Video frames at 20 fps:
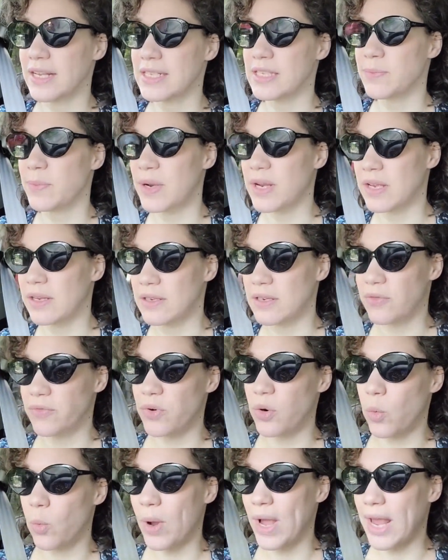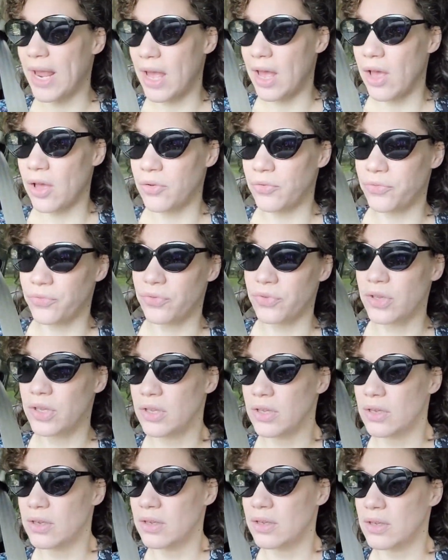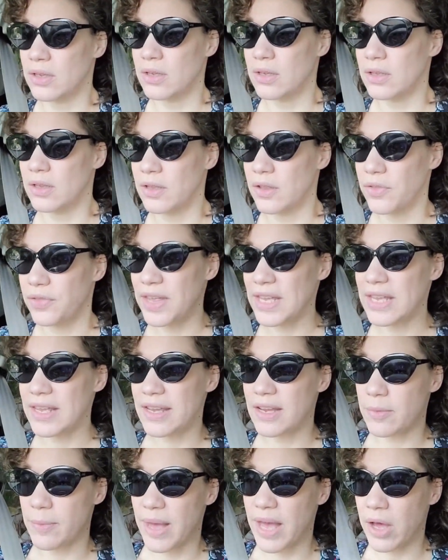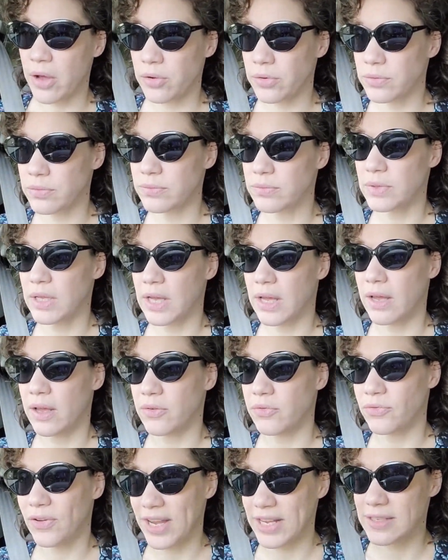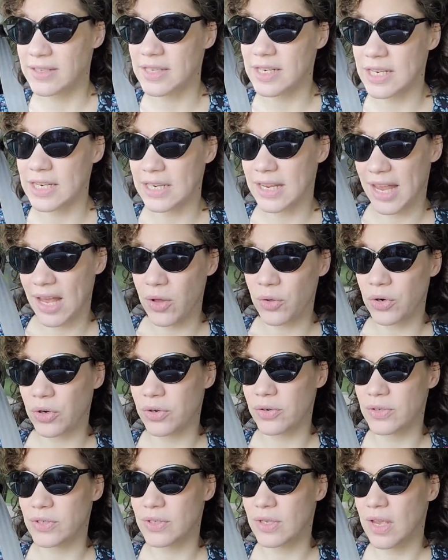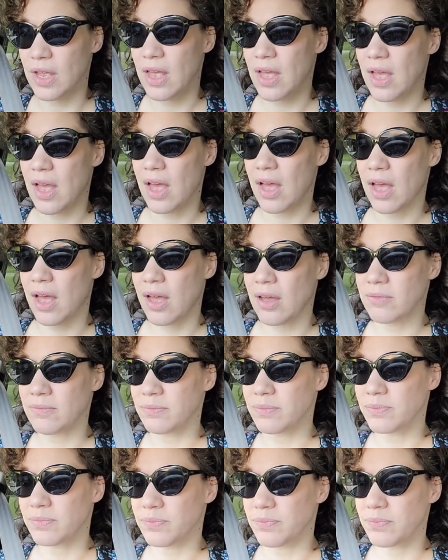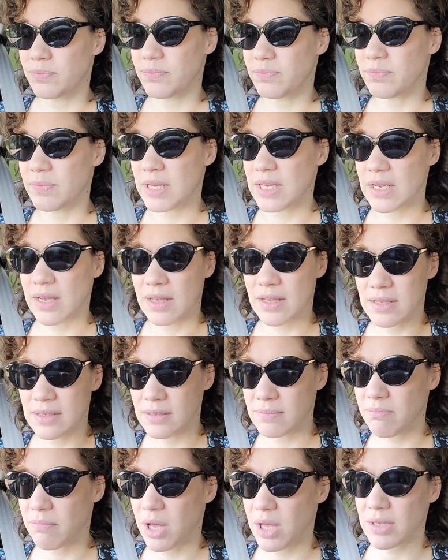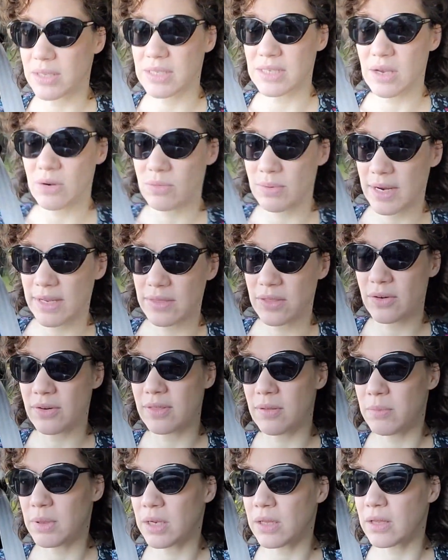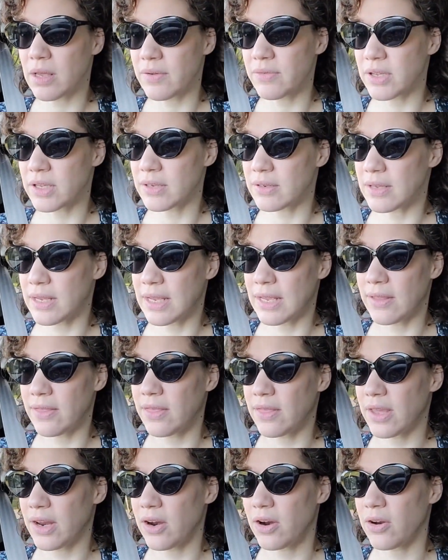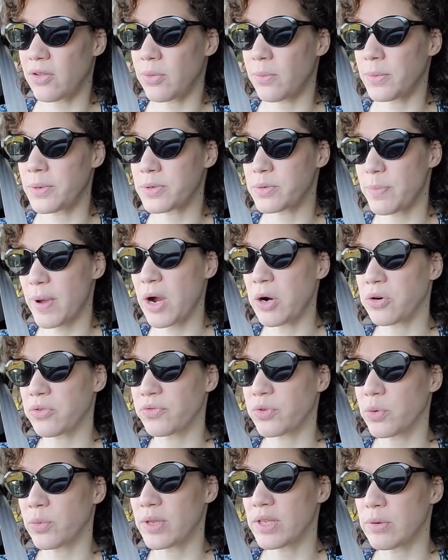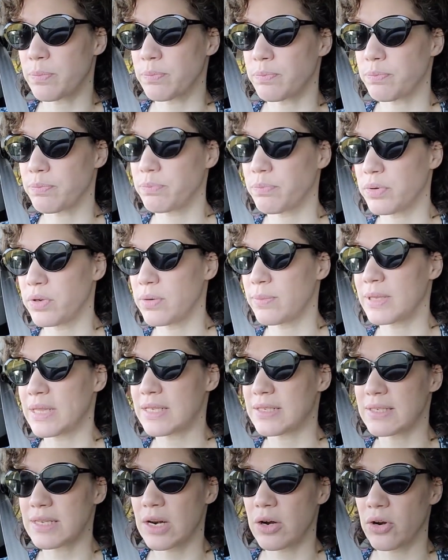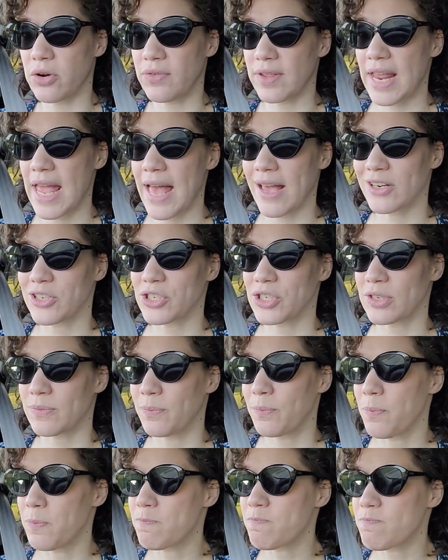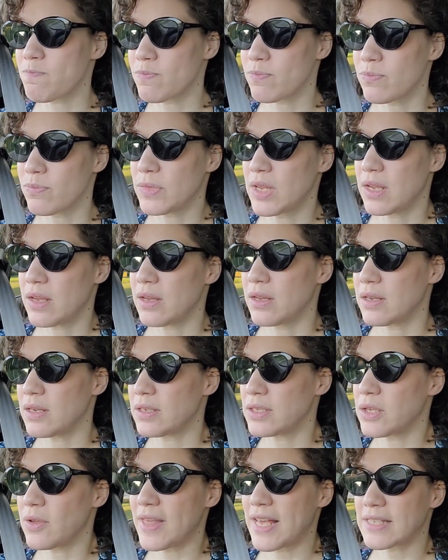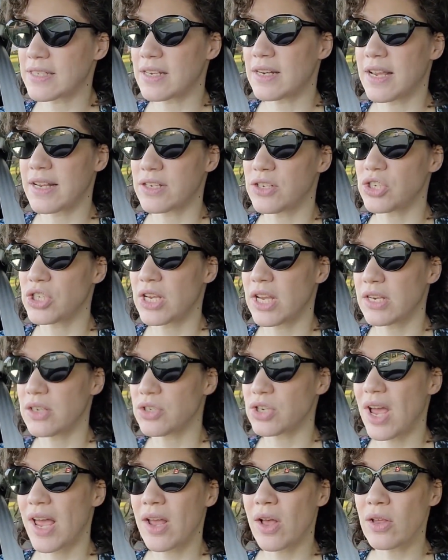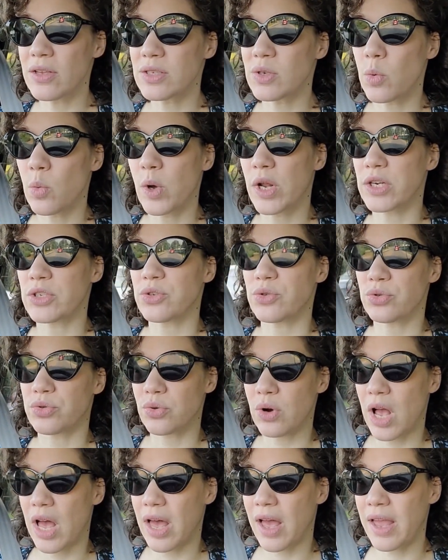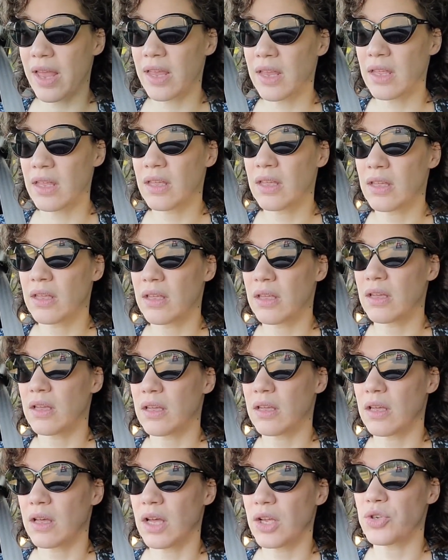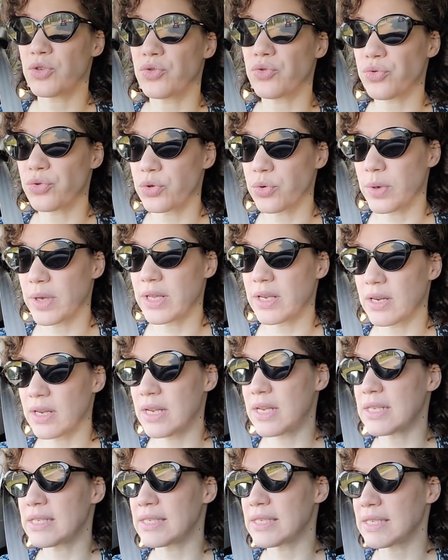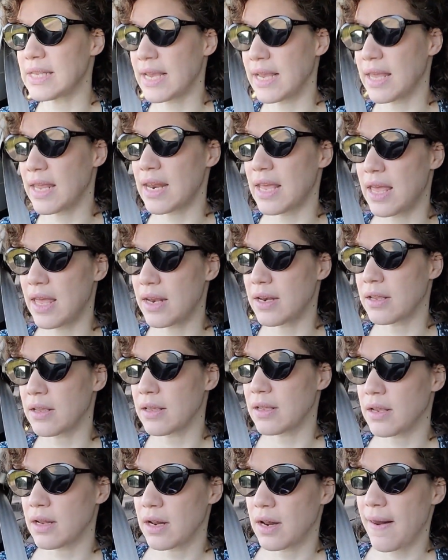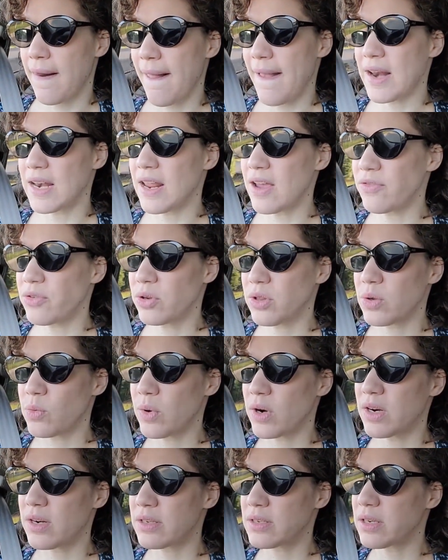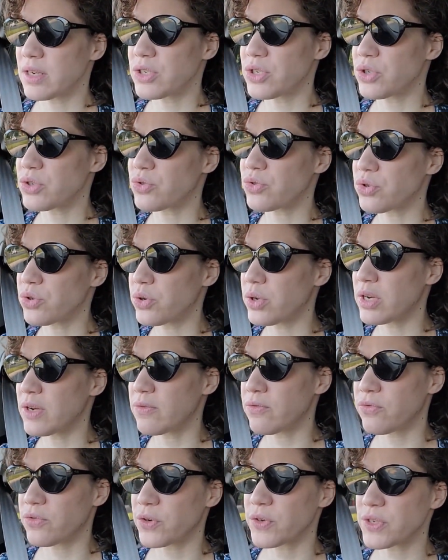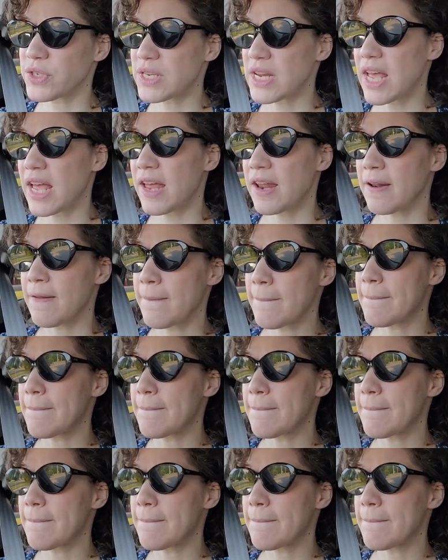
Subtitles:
It's been a different way of thinking about fights and encounters, because monks get right there in the middle of it, and they're the most powerful when you put them in the center of the action. So that's a nice change. I also want to try a druid in second ed. I never really wanted to touch a druid in first ed.